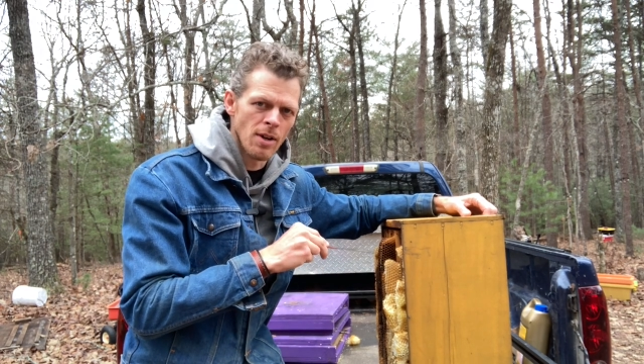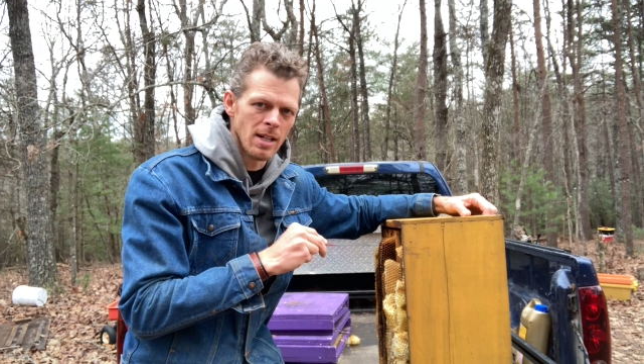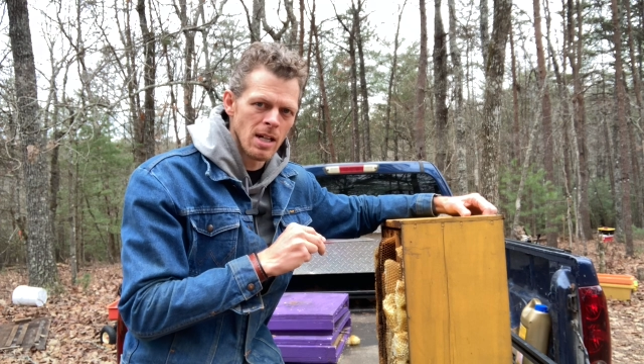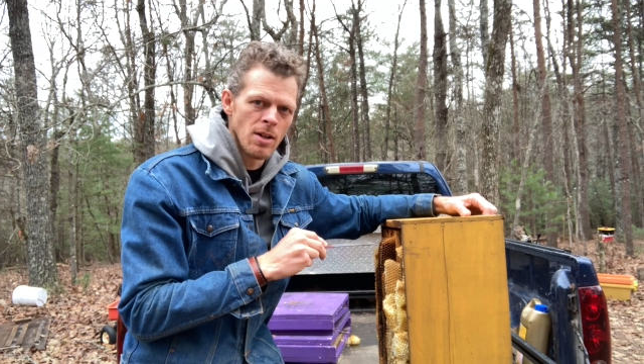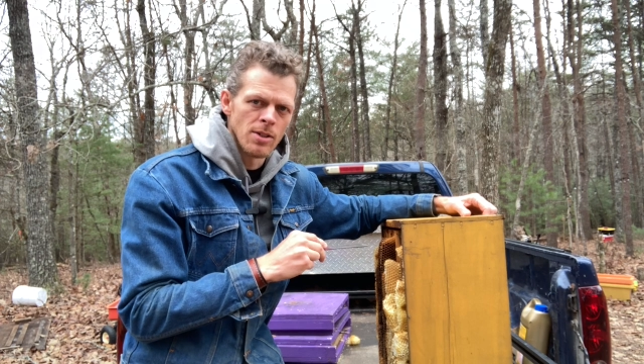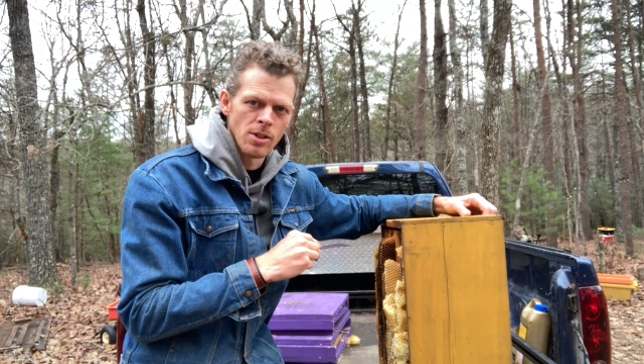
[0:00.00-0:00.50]
Right
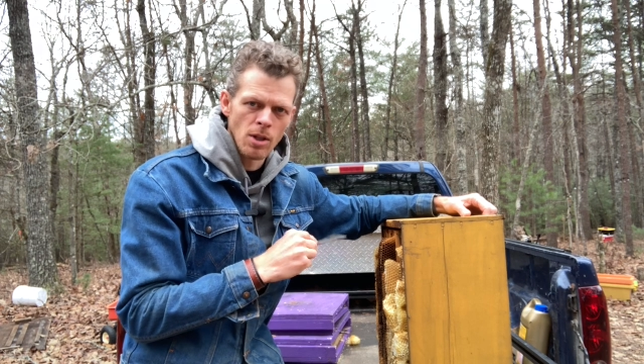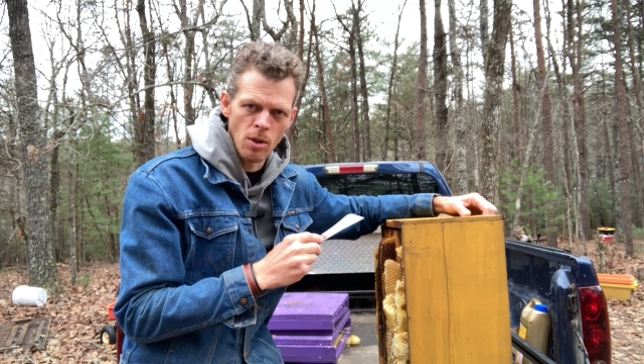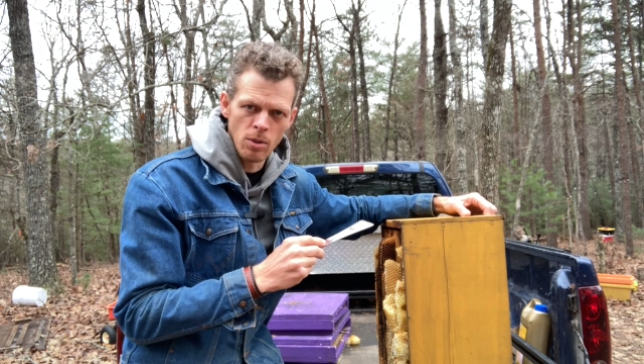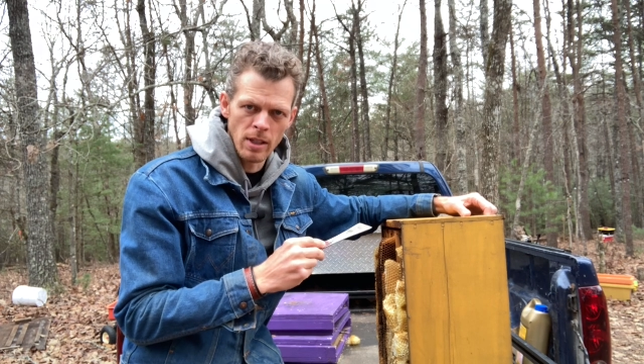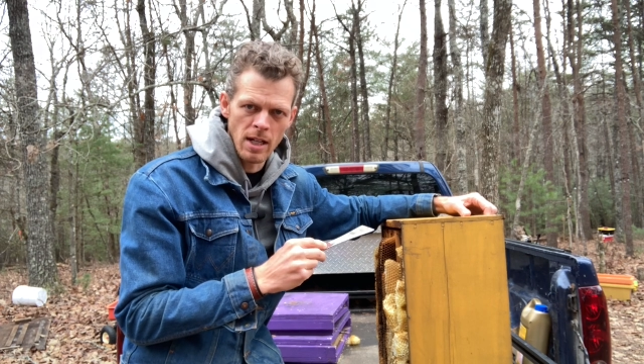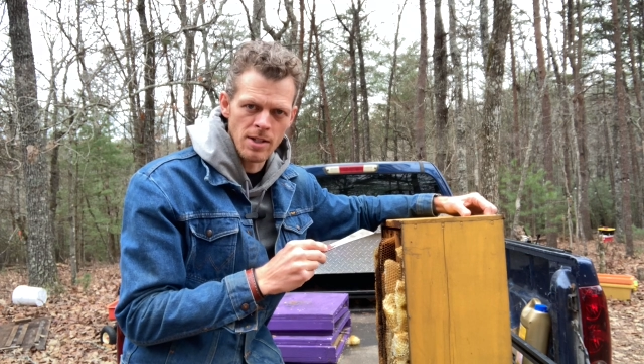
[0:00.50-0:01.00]
now it's
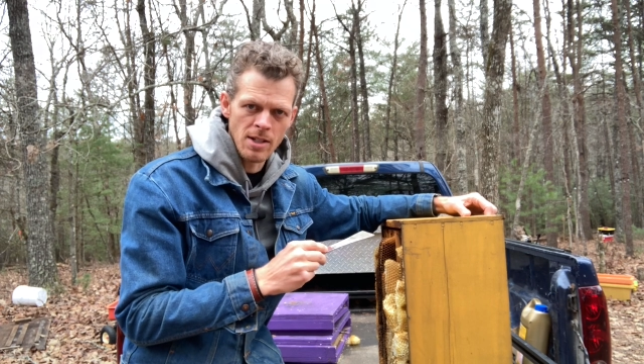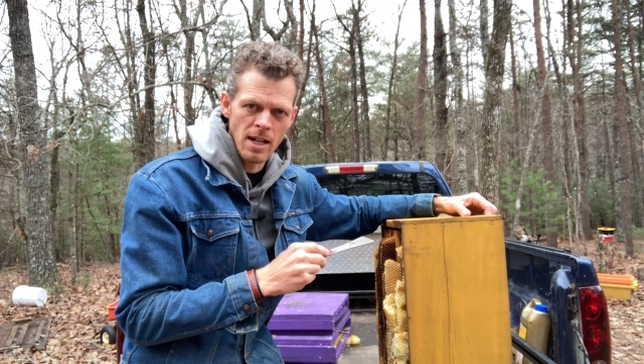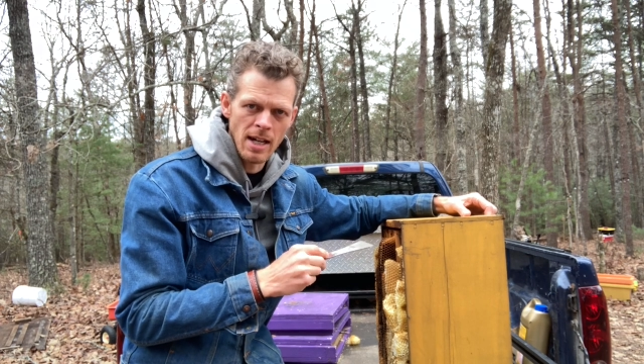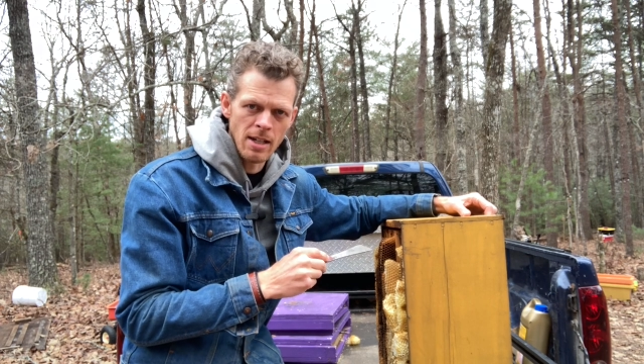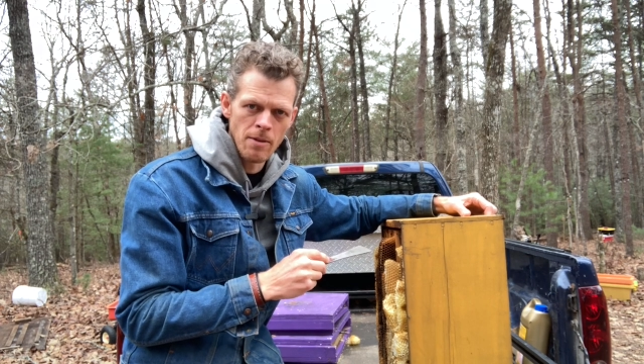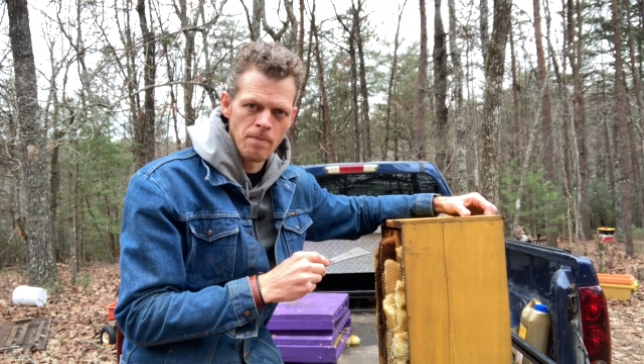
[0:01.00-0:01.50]
cold
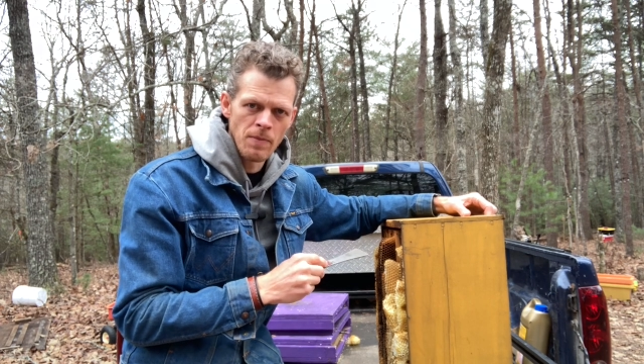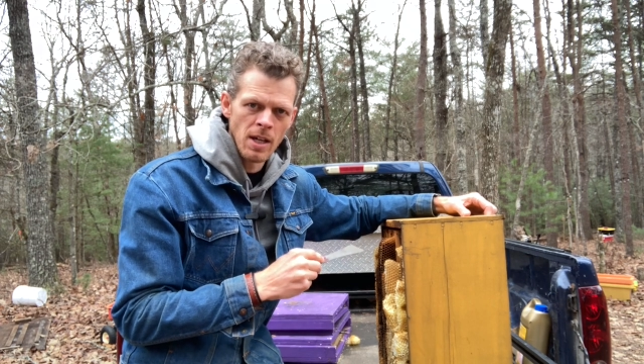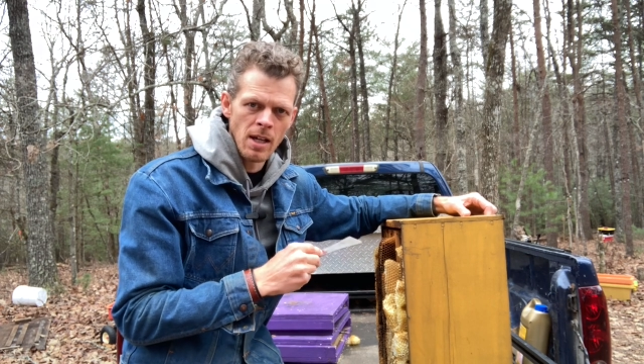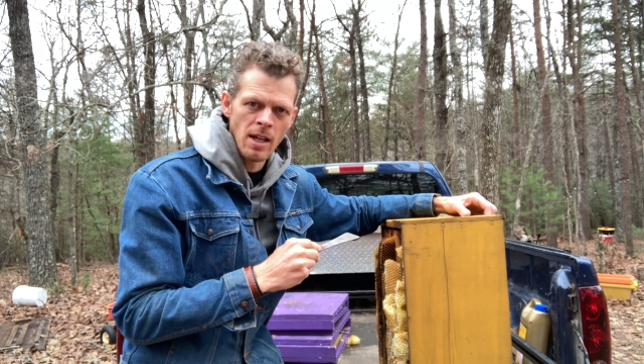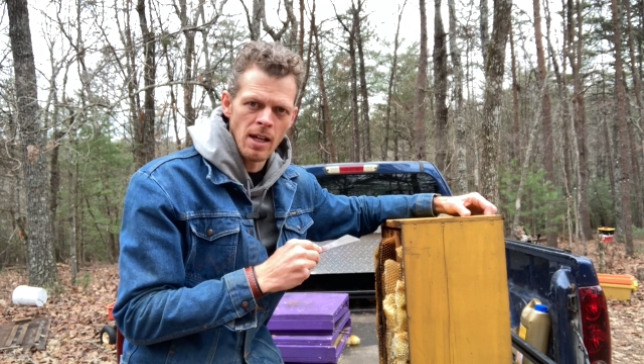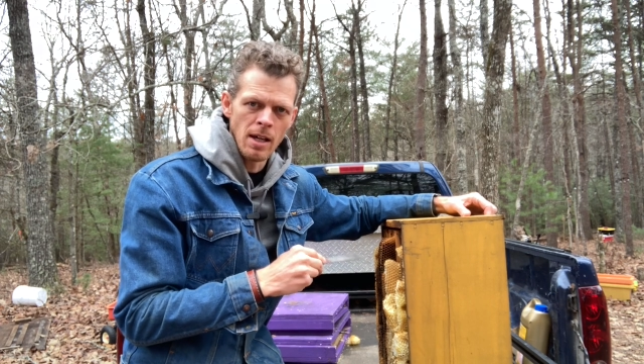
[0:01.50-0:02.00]
outside
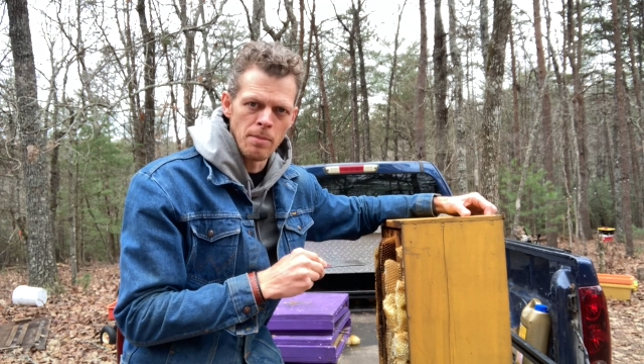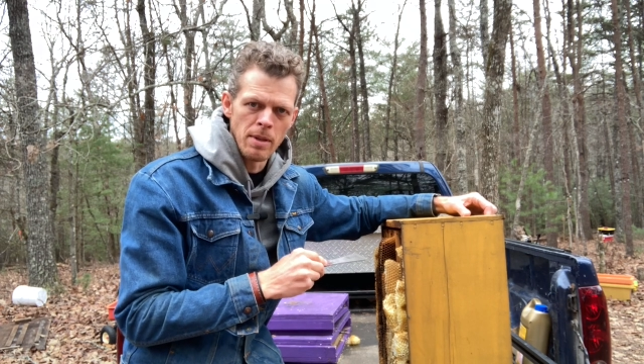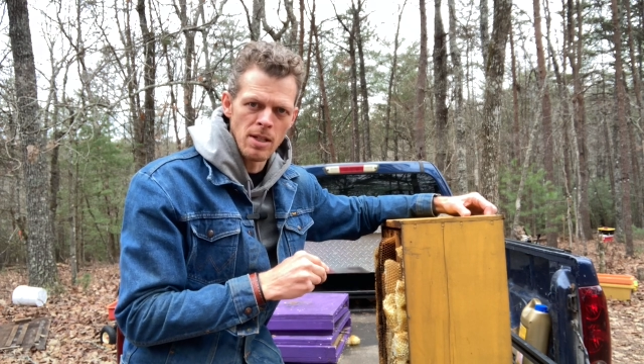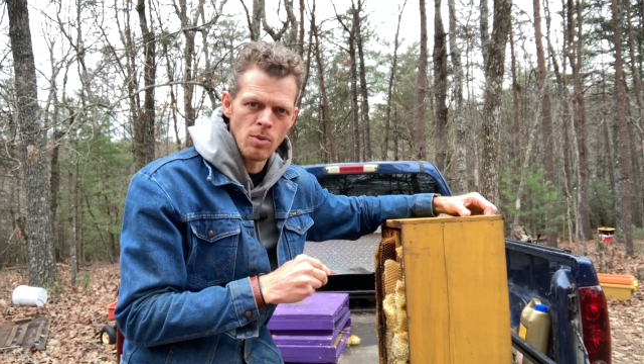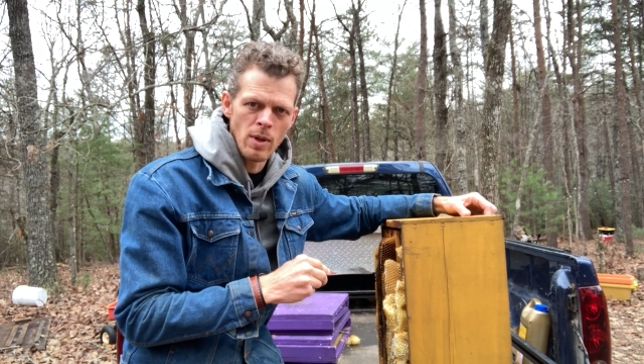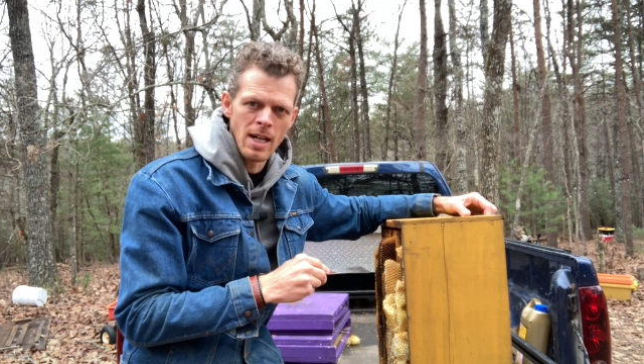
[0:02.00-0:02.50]
and
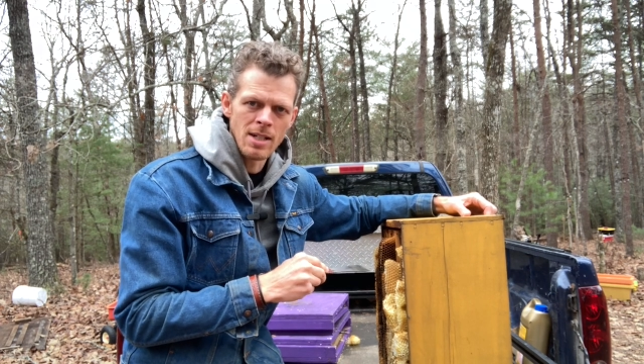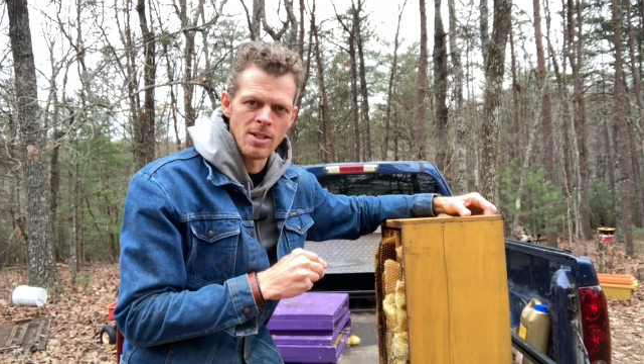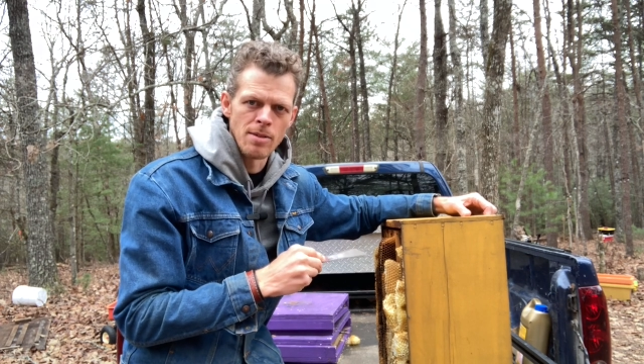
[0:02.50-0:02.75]
beeswax